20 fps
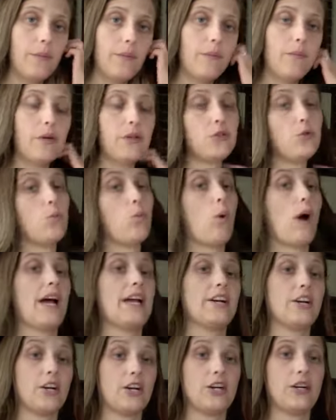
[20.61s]
much
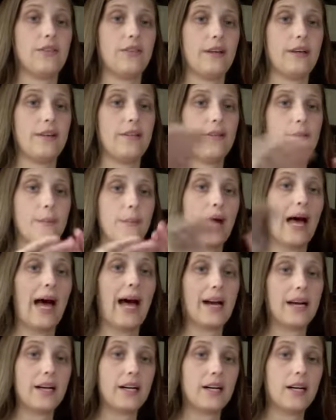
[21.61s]
wider than the
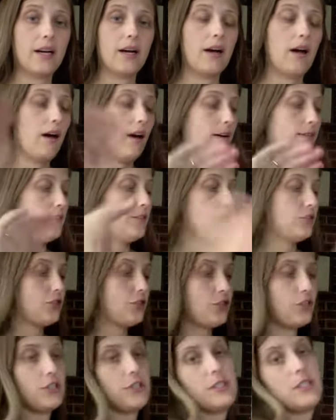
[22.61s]
back of the
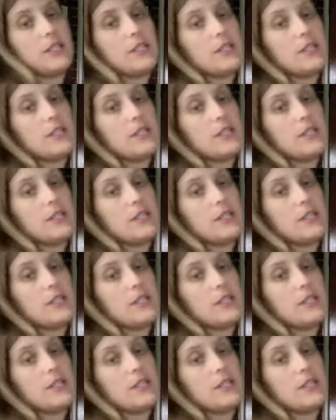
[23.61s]
skirt